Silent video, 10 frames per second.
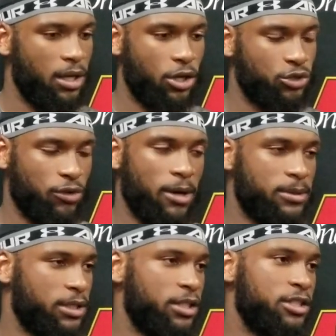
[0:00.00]
Coach
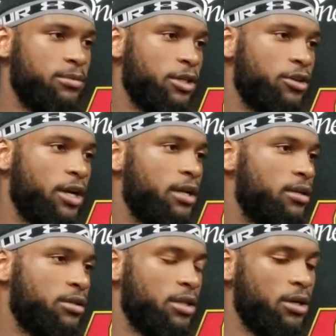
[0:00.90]
Robinson, he's been great,
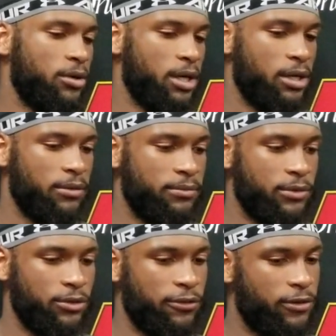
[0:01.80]
you know,
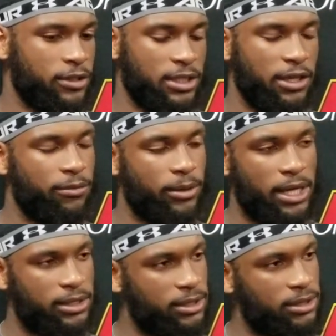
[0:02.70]
through the first 11
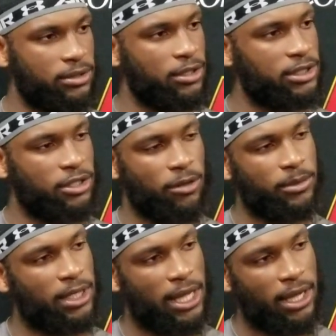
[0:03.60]
practices. You know, he's taught
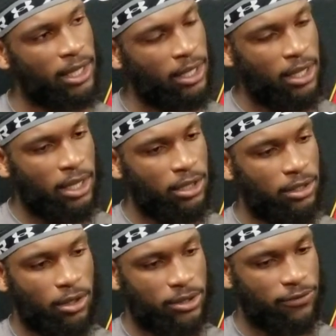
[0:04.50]
me a lot, you
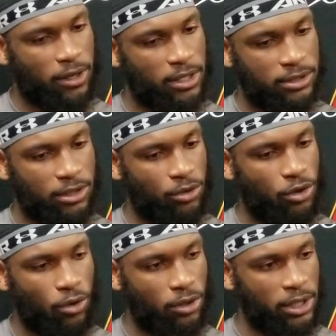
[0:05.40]
know, as far as, you know,
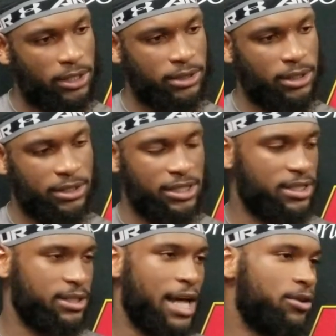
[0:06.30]
corner and
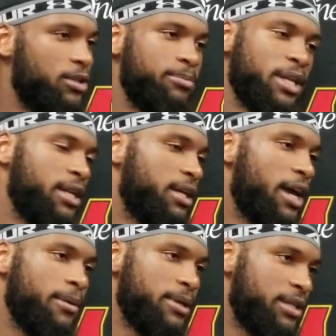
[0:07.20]
just not only playing the
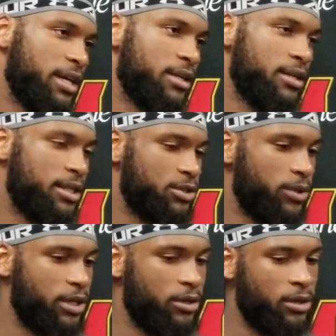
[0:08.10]
game, but thinking it as
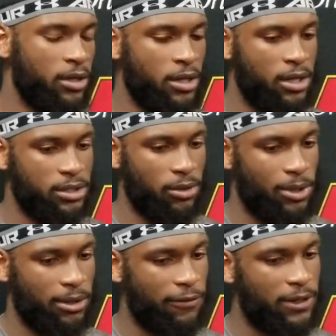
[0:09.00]
well. So
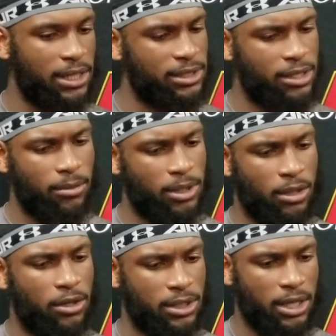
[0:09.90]
I feel like it's coming
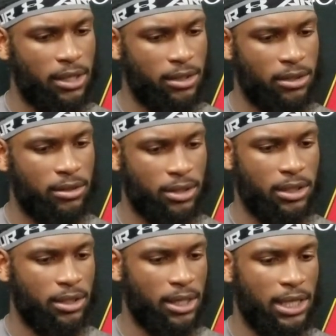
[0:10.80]
along together. And
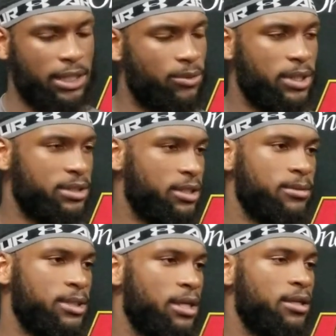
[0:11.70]
I like the way this team
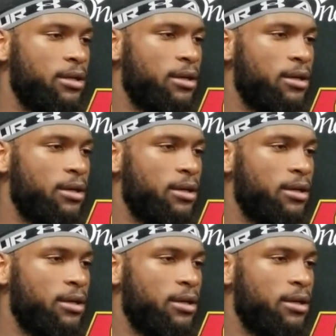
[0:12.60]
is headed.